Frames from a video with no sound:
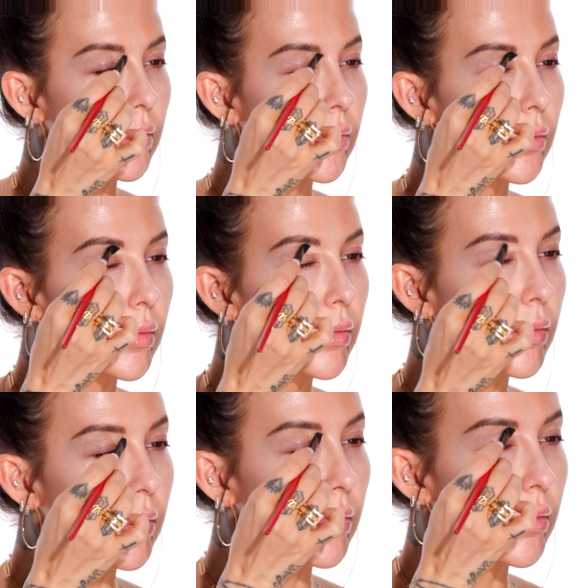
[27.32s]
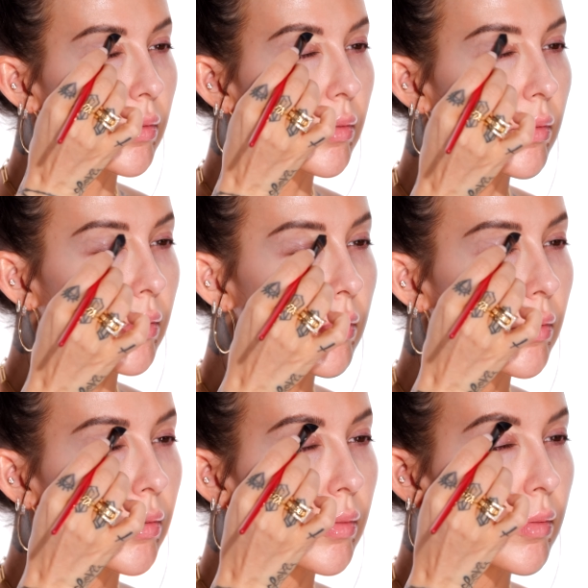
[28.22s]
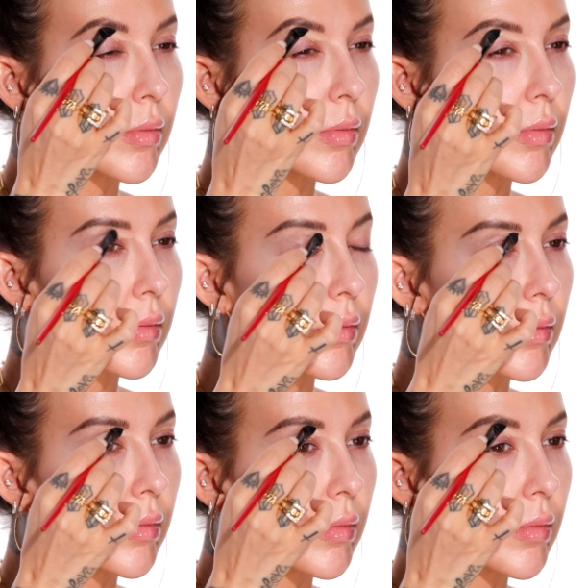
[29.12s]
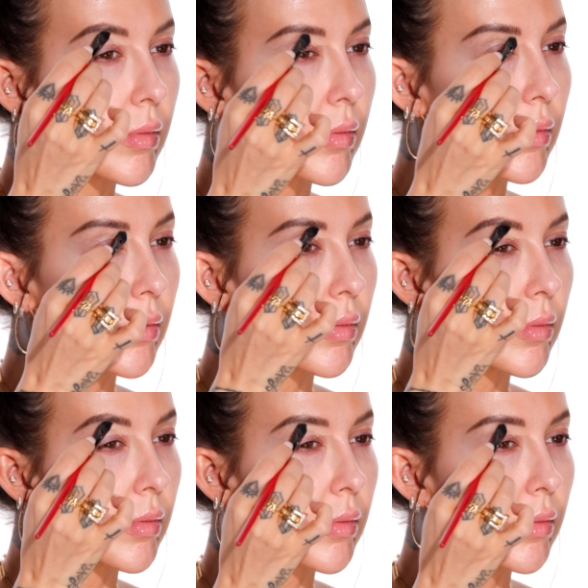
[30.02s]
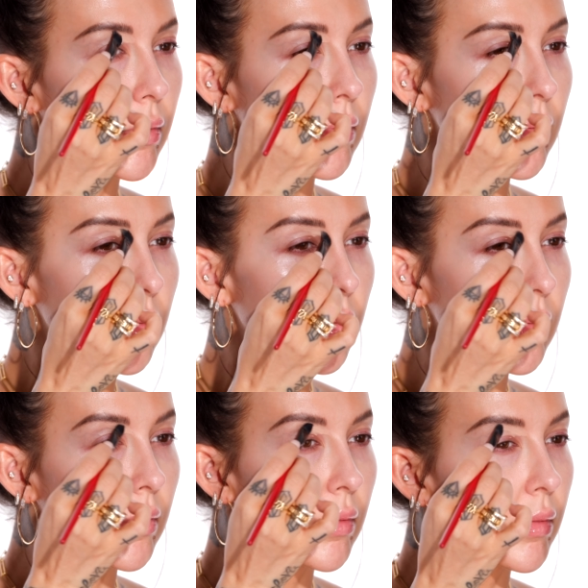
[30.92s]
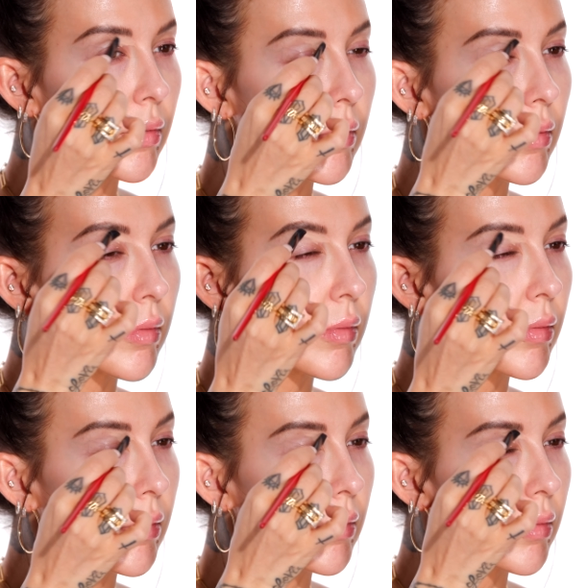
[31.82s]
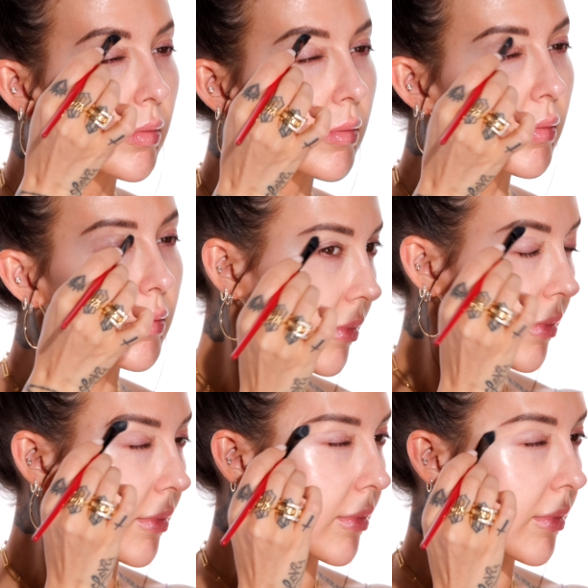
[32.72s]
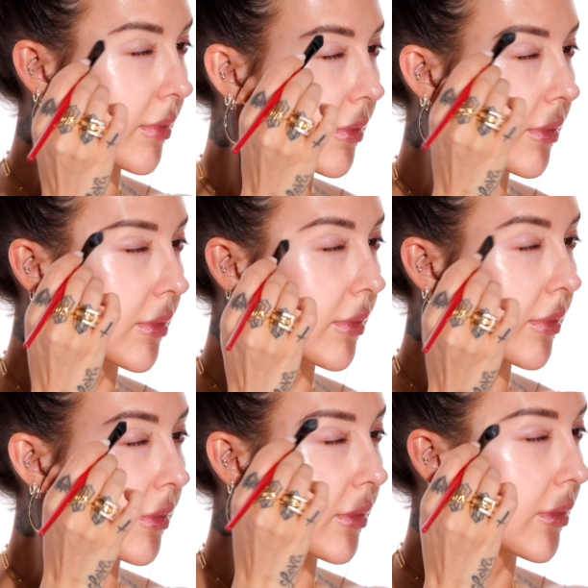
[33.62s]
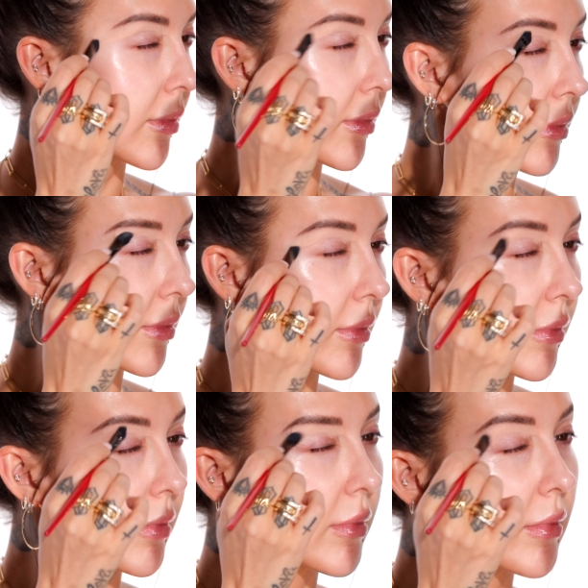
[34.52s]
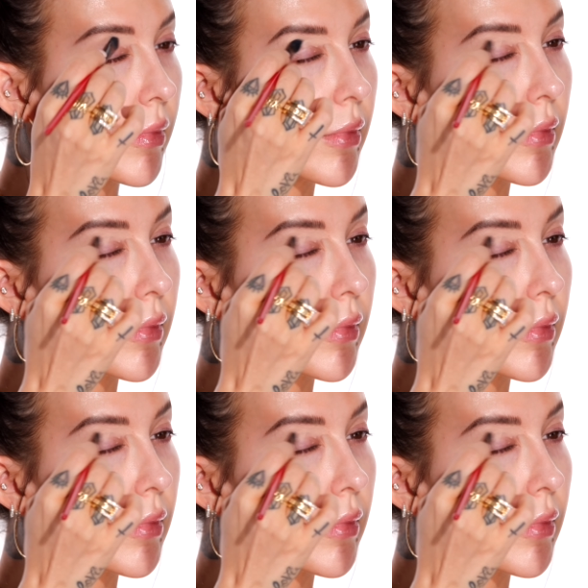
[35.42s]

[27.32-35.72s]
My brows are already done. I did them off camera. I talk about this all the time. It takes me a long time to do my brows, so I usually just do that off camera just to skip a step.